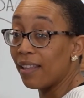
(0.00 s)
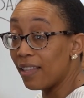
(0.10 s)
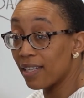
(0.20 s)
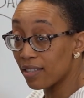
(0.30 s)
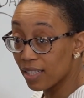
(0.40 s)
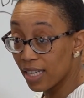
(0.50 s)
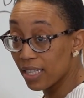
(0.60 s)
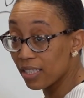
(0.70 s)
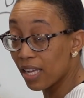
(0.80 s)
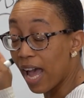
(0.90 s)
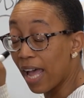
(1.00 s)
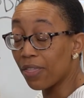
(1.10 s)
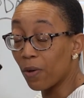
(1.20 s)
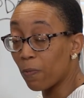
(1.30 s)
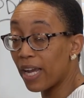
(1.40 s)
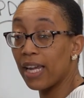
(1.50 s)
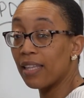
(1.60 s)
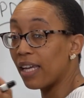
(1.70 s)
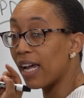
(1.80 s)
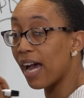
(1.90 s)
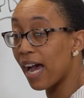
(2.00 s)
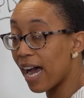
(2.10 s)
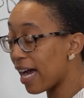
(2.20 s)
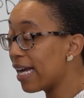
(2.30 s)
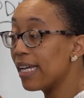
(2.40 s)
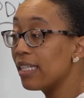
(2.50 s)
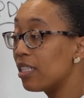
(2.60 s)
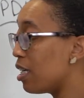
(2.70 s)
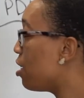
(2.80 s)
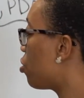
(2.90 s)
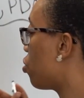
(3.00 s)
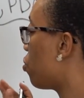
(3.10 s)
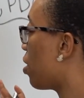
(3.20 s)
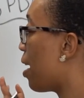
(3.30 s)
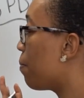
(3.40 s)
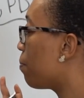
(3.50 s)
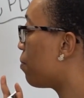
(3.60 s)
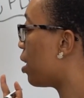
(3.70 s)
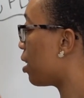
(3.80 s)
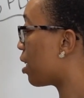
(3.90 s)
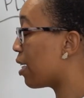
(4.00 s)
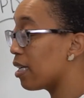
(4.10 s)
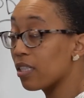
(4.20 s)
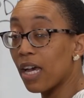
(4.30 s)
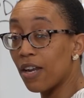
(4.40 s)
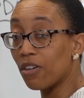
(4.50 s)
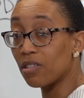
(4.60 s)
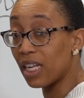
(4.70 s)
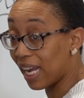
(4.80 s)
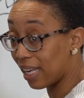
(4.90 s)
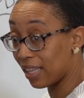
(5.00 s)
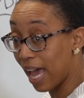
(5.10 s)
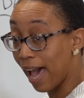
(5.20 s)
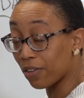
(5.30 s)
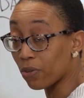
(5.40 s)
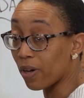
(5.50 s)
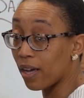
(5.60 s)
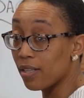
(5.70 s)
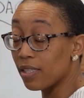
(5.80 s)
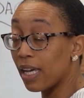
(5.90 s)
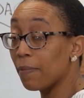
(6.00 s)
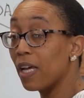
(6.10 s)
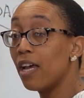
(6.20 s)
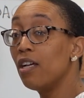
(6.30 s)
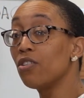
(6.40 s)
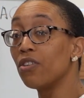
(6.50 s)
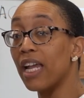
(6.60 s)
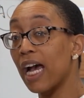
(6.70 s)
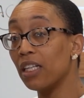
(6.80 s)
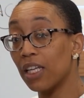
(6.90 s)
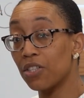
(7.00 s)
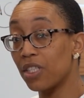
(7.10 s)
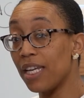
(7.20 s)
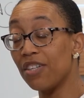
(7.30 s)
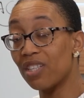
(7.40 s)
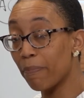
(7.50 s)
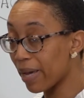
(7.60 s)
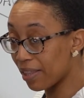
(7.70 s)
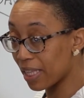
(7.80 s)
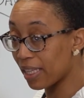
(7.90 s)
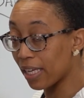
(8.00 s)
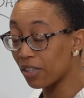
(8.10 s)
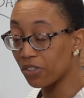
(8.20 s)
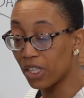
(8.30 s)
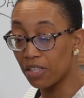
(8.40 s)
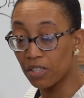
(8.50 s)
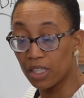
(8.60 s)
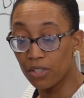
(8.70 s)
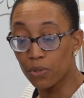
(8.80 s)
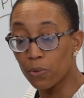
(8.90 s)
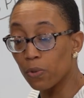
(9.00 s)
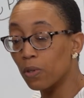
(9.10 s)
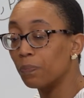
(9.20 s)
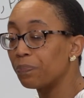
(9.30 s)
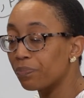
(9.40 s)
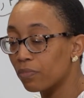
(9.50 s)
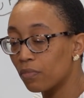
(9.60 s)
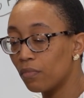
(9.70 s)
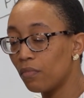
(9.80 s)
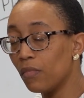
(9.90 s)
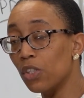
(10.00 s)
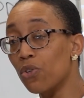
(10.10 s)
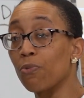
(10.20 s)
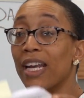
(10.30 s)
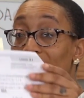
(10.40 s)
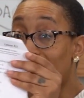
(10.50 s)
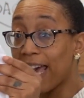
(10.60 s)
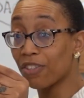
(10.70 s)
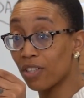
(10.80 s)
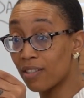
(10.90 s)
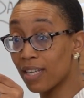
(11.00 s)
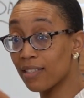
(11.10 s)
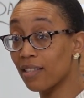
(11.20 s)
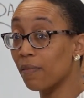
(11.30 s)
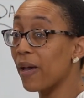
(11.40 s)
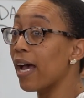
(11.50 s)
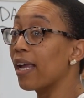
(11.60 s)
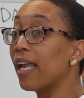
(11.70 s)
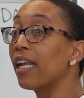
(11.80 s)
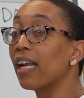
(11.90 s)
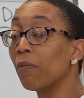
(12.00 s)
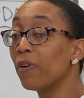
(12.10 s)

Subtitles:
This is the way that I teach so that the kids can understand the actual concept. So now let's teach the method that they're teaching in school. So what it actually says on the packet, and I'm